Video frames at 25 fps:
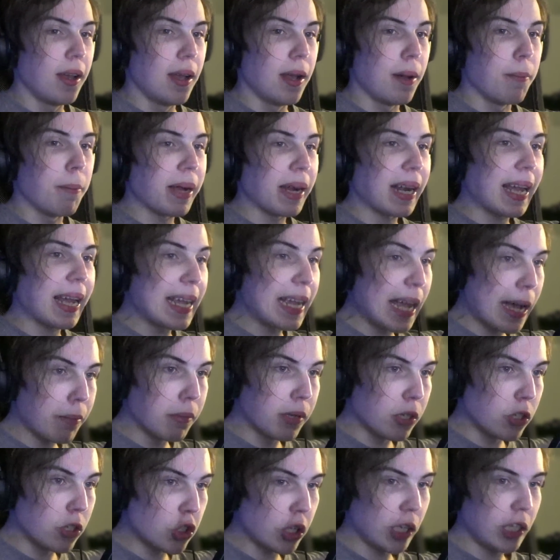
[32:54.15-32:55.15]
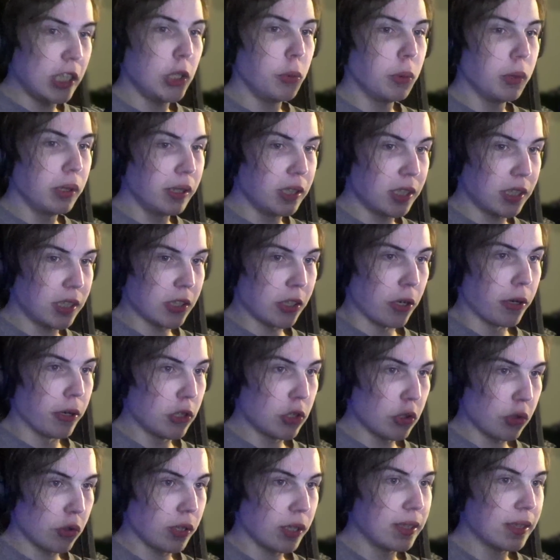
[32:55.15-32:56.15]
But I am genuinely starting
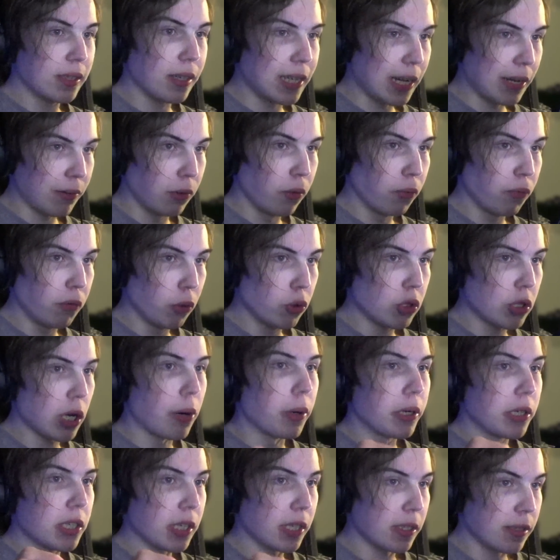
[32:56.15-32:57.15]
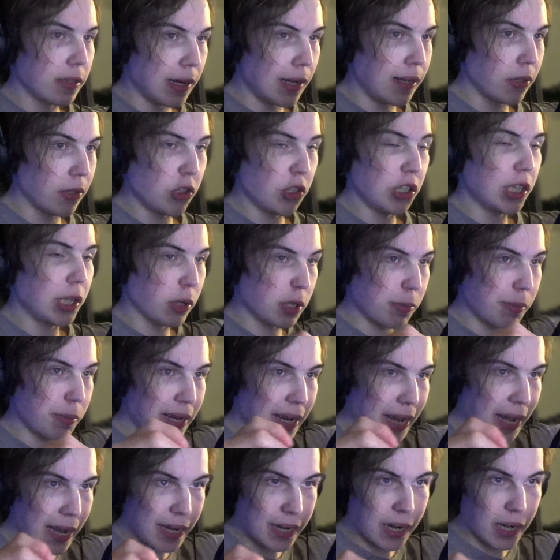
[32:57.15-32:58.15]
to think that Devil Fruits are a technology that was
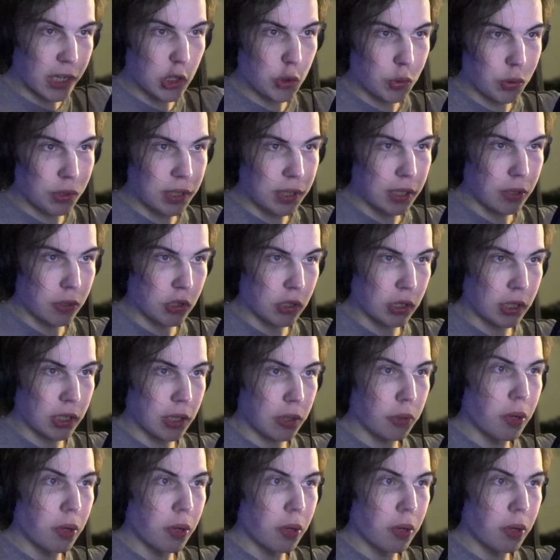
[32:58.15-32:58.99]
made 800 years ago.